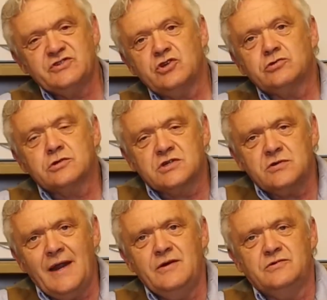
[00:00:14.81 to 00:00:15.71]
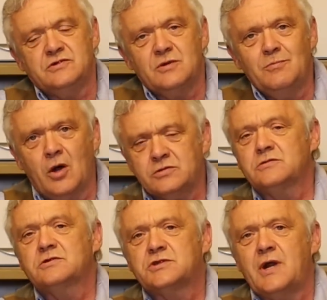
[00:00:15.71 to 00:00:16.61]
there's a trend, a
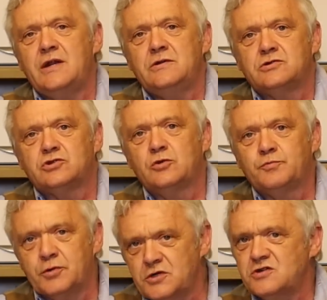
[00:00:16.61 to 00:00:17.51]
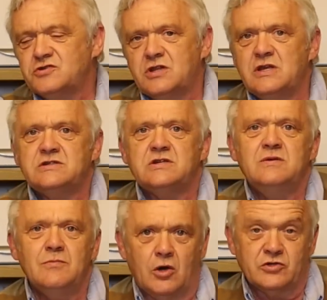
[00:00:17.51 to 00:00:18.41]
modern trend, to brushless
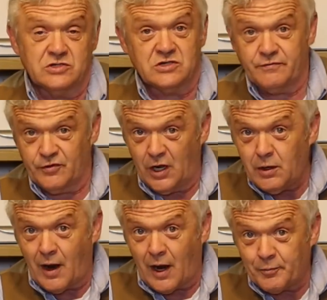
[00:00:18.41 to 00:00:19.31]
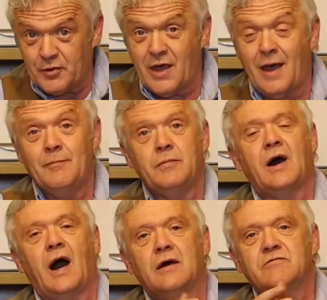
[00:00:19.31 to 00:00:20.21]
DC motors of low RPM
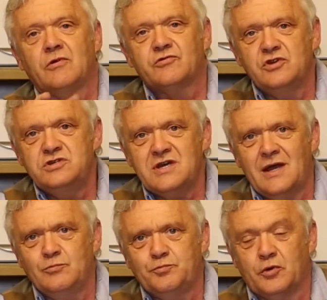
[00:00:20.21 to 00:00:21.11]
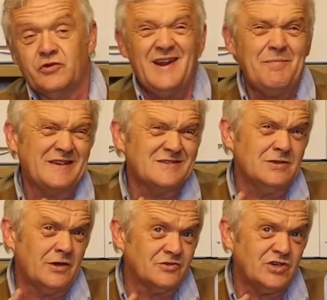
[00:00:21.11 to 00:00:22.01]
but high voltage output. And that makes
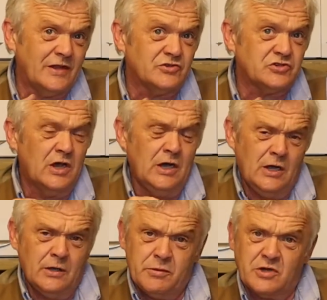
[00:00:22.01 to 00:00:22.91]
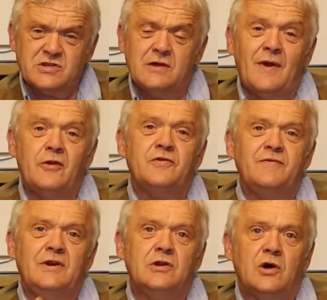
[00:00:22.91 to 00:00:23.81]
a lot of sense because they're
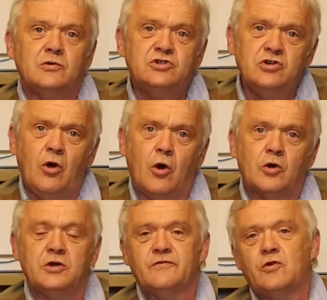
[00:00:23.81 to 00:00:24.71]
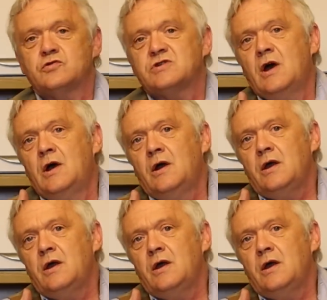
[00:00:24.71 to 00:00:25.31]
relatively low torque and of course